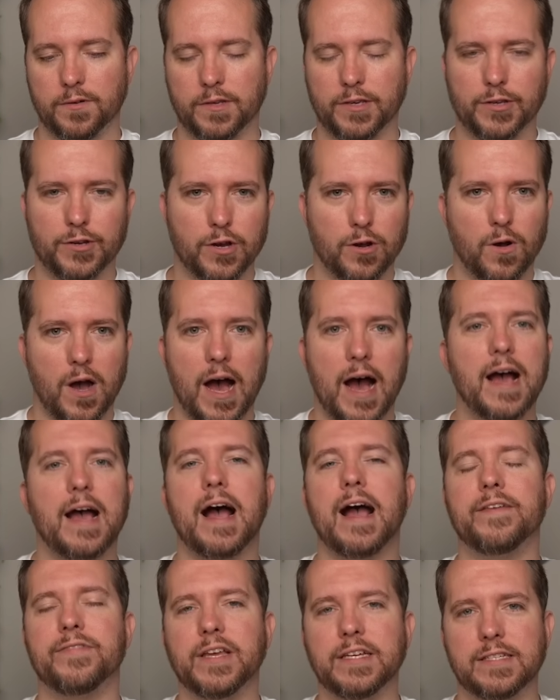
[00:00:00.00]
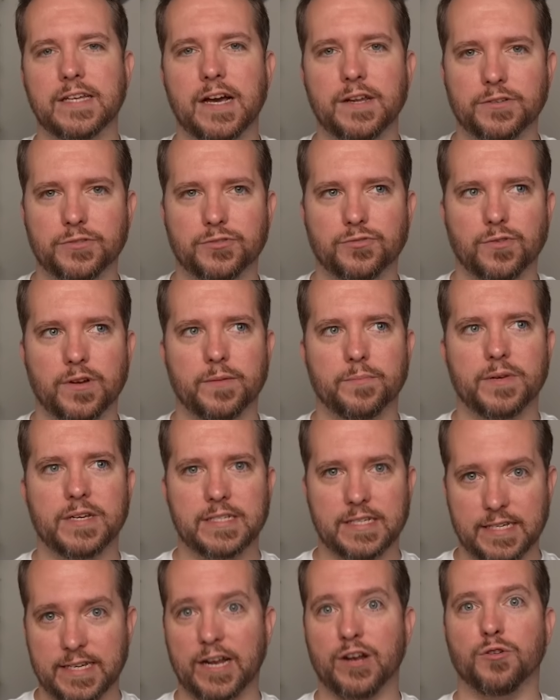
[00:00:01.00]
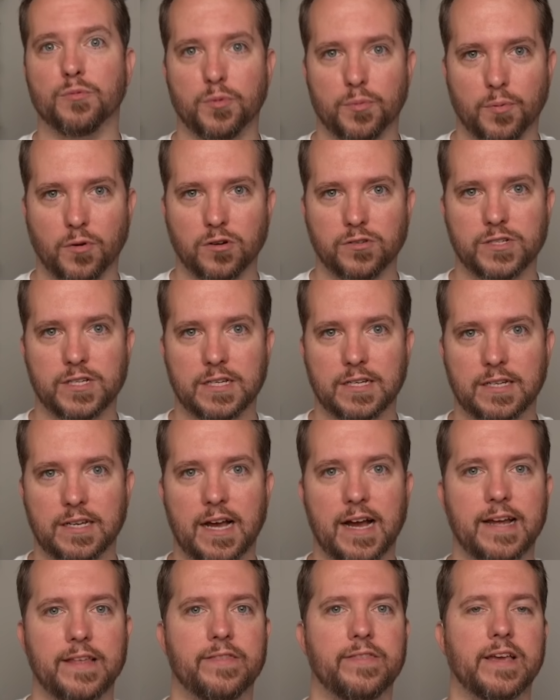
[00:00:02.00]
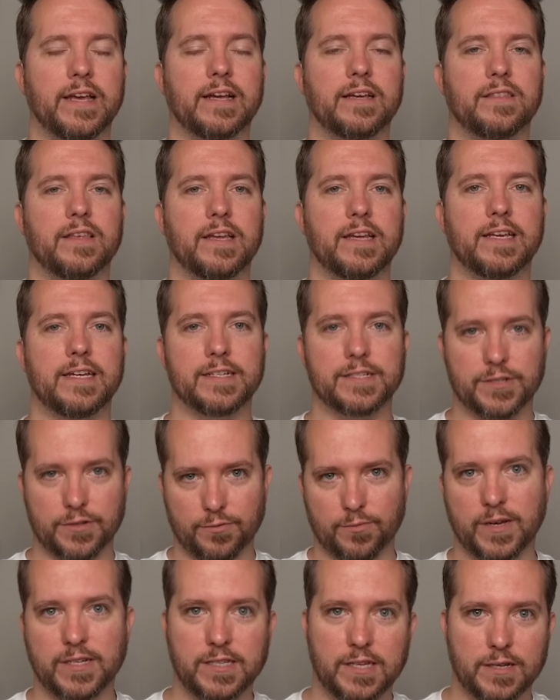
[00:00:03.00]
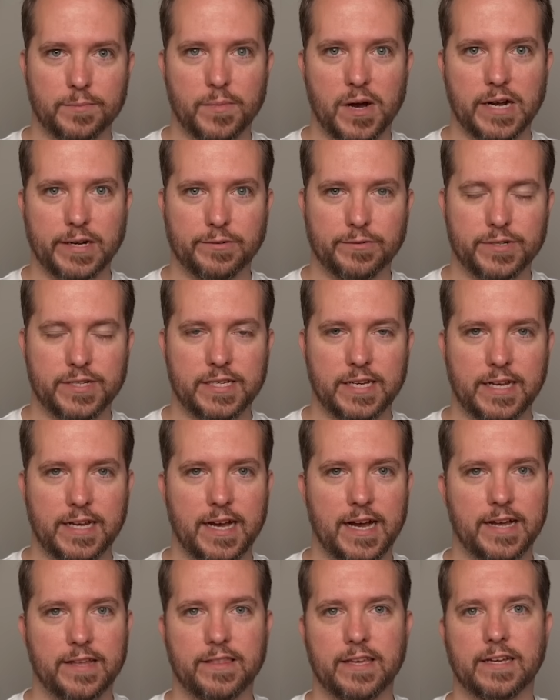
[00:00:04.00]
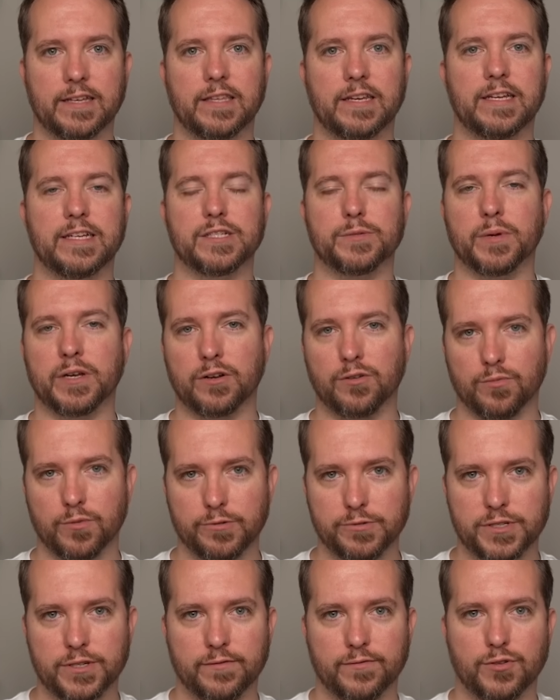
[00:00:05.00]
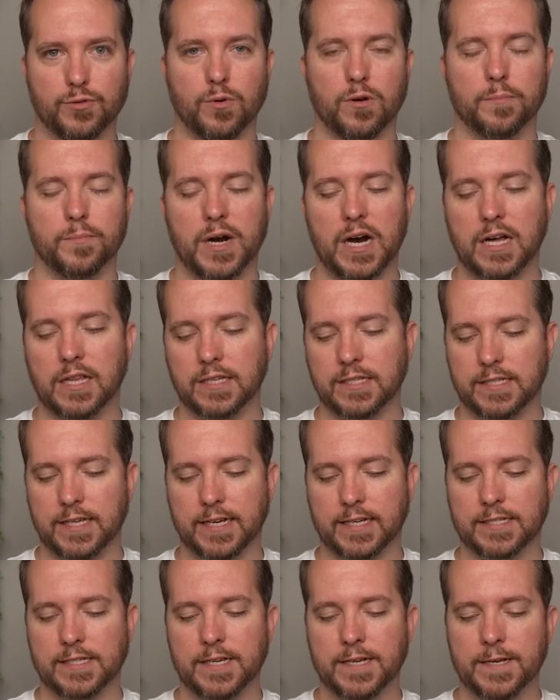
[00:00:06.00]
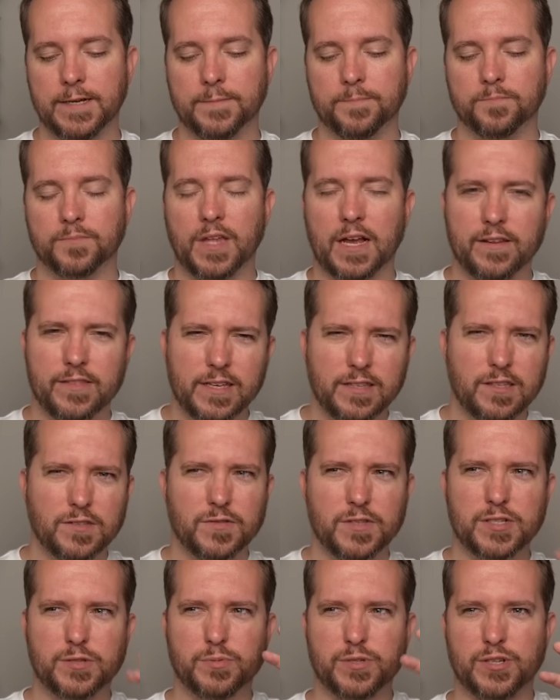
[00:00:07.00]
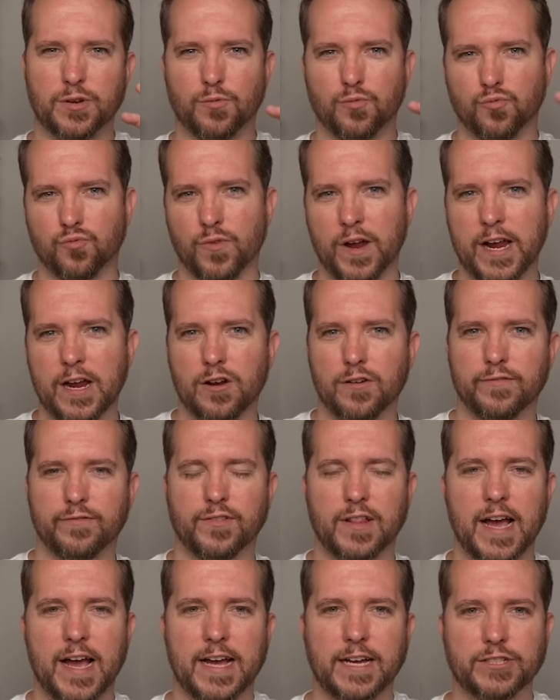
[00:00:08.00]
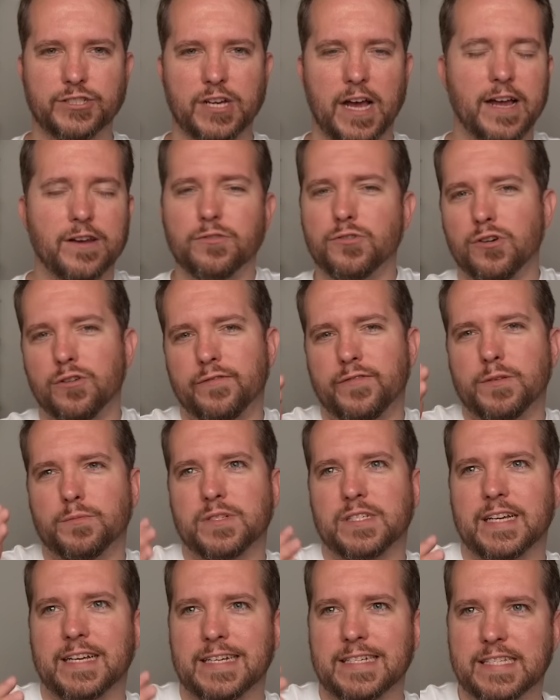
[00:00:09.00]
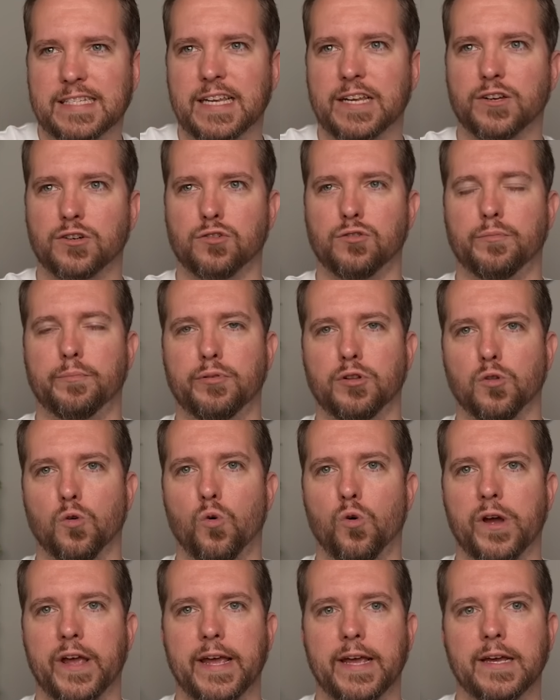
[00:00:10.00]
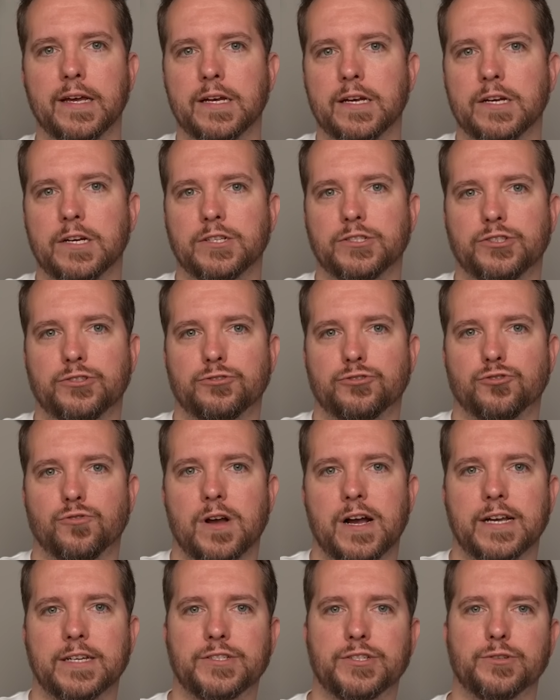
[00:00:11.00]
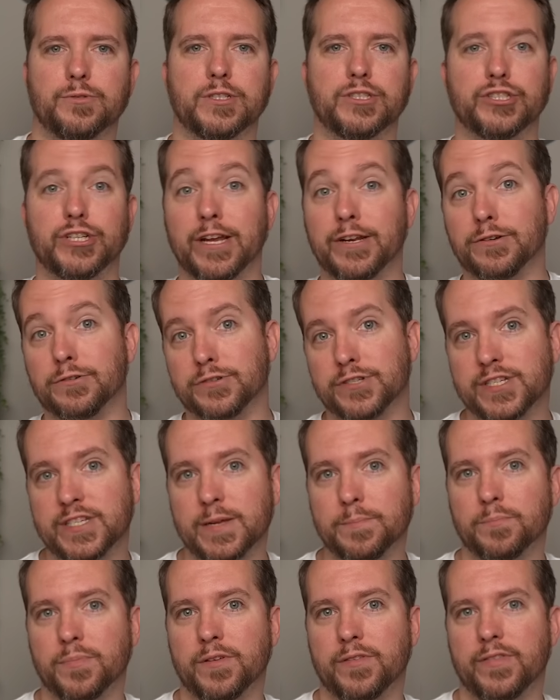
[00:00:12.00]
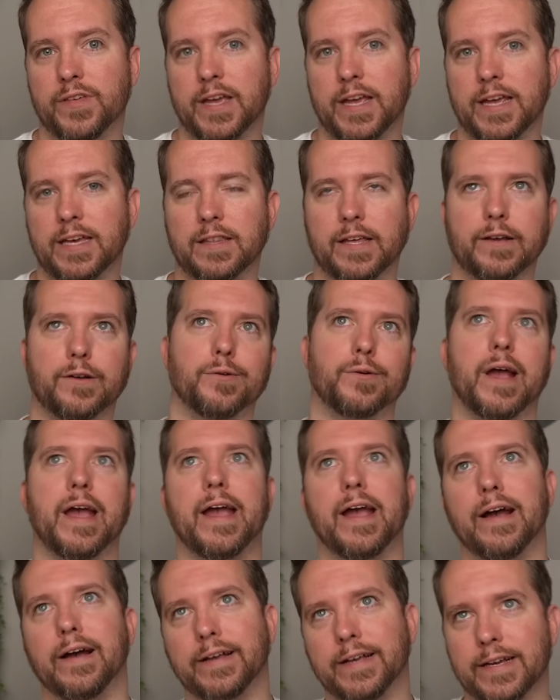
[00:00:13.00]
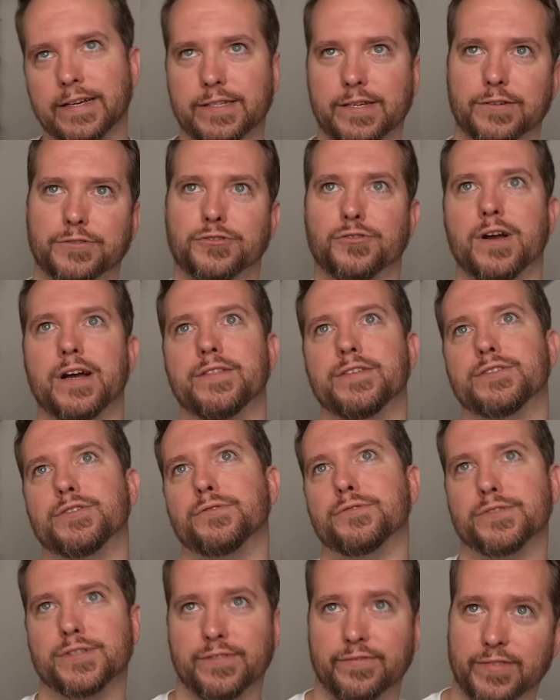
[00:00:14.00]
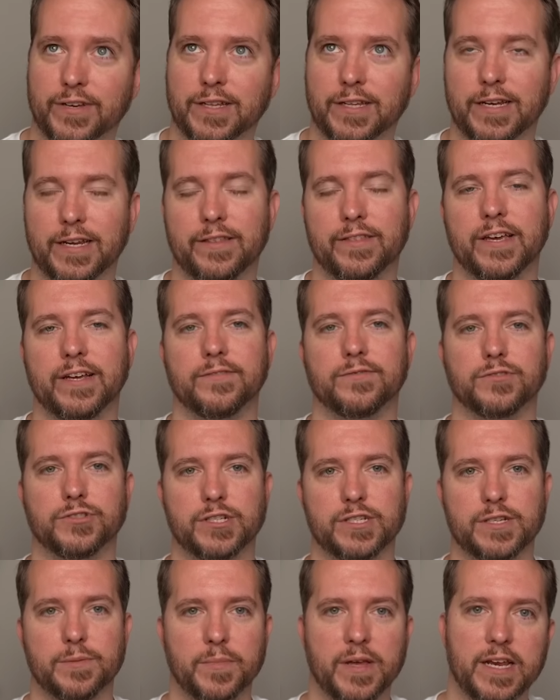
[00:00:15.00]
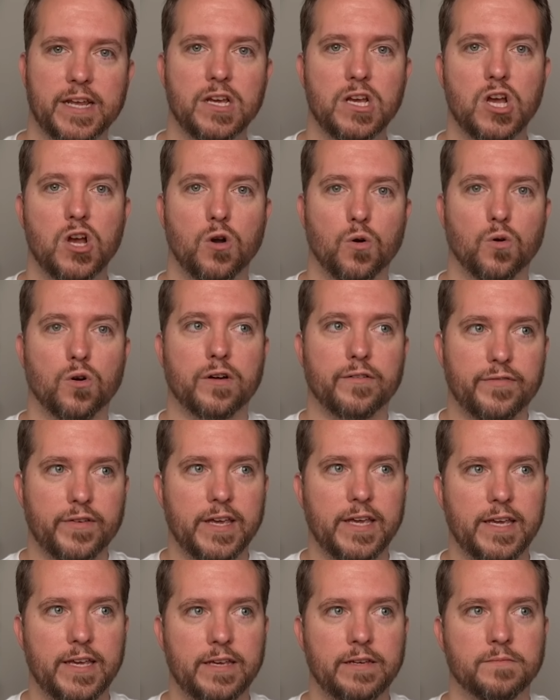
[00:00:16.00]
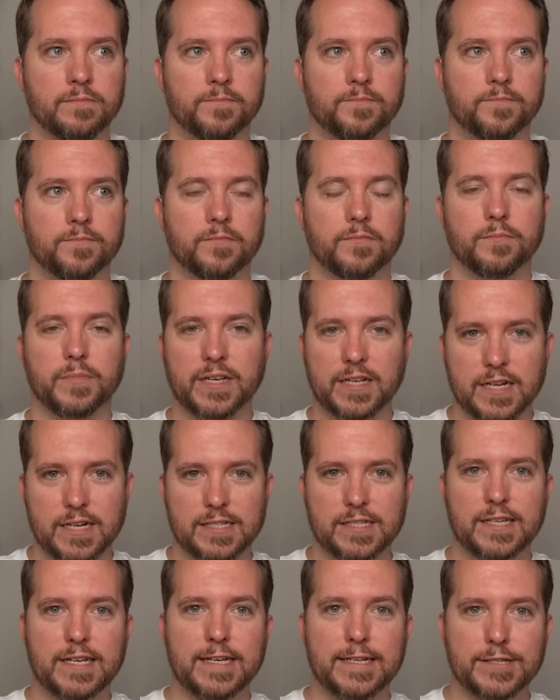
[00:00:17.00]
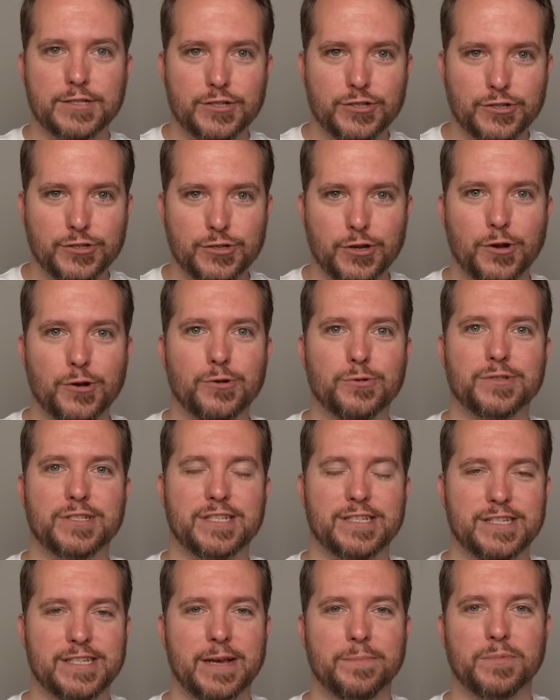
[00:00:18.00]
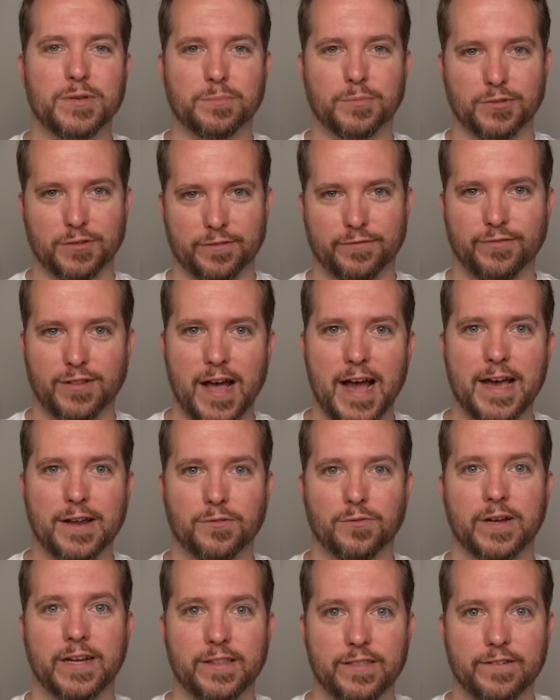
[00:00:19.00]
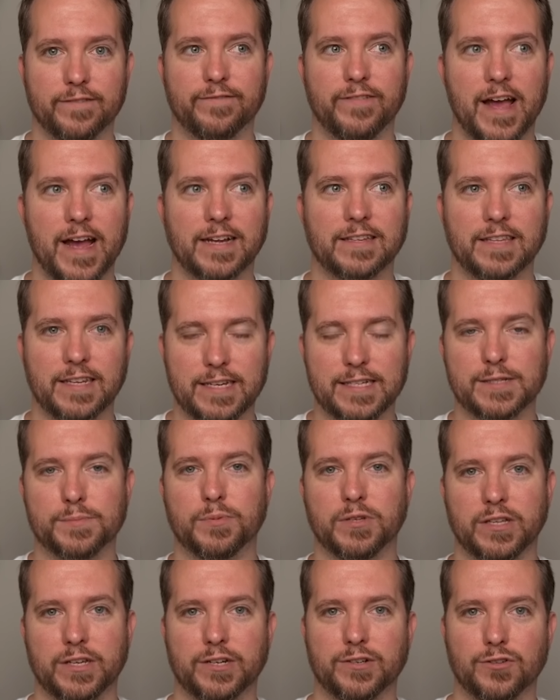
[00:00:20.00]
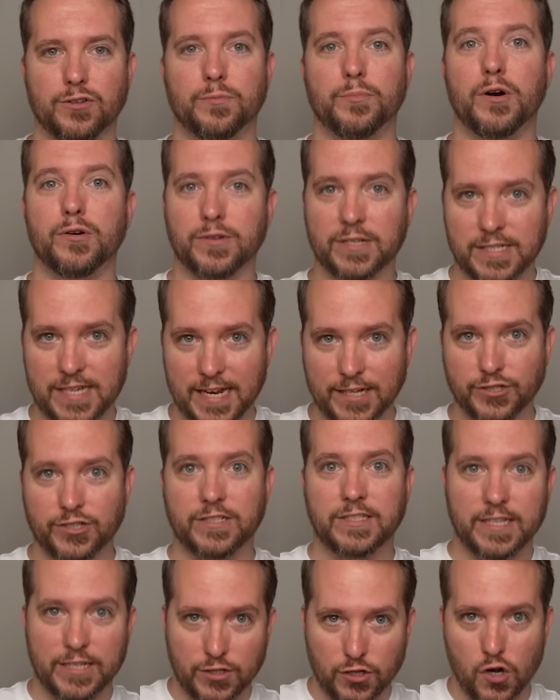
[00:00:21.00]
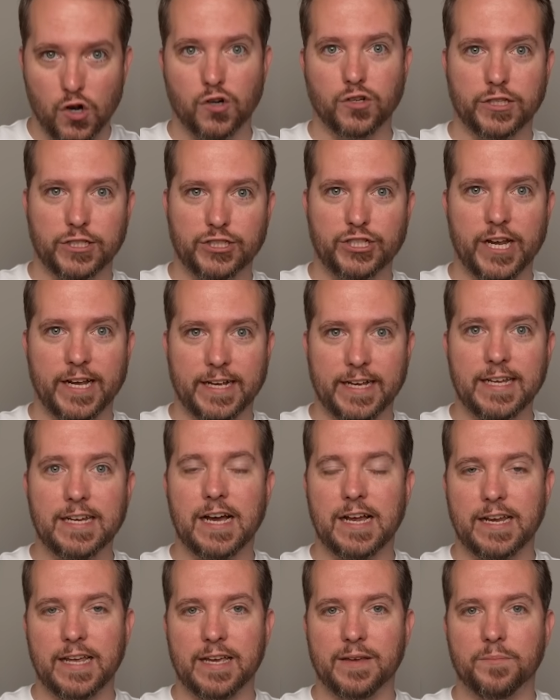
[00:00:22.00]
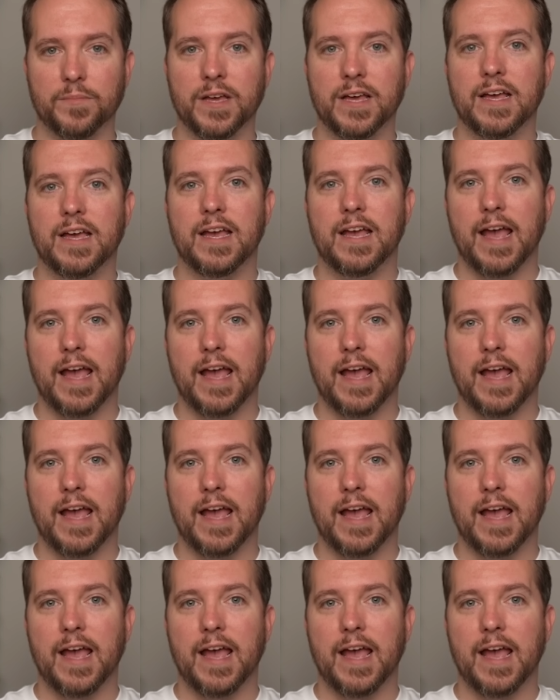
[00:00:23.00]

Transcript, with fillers: you know, I, I think Donald Trump is a terrible person. I think that he is a threat to democracy. I think that he has been corrosive to our politics. I think that this was a rare flash. I don't know if it was like a cynical ploy to try to engender sympathy, like, okay, I guess I'll try this whole civility thing for just a minute, or if he because he's so susceptible to flattery, the fact that his political opponents actually did call to check in on him